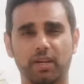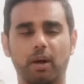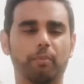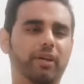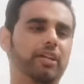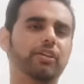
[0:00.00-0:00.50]

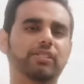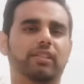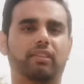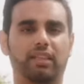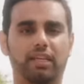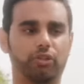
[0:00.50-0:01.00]
But here's the
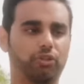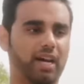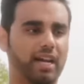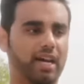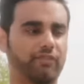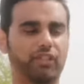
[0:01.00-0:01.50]
thing you
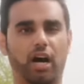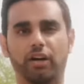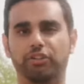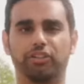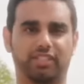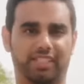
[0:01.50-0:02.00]
kind of have to
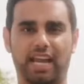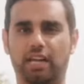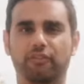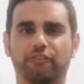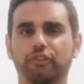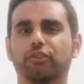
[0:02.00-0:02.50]
understand a
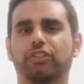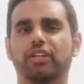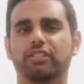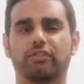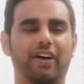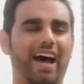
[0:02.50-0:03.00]
few things
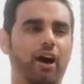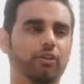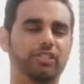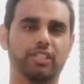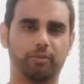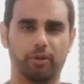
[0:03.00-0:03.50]
of how
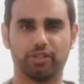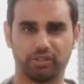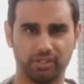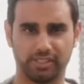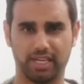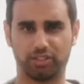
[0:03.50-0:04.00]

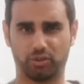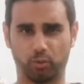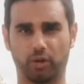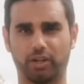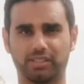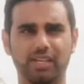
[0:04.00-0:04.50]
depersonalization
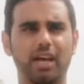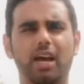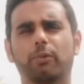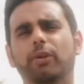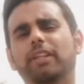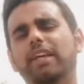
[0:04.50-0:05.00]
works,
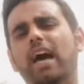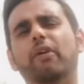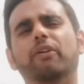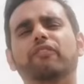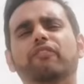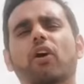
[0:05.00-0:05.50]
really, how
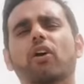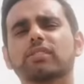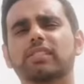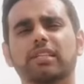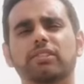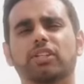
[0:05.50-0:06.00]
it falls
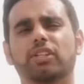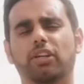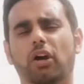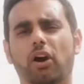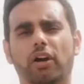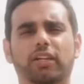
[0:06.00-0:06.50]
into the
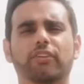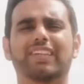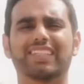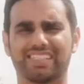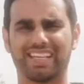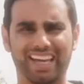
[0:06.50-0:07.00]
arc of
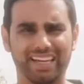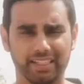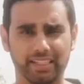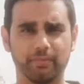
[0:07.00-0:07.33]
anxiety.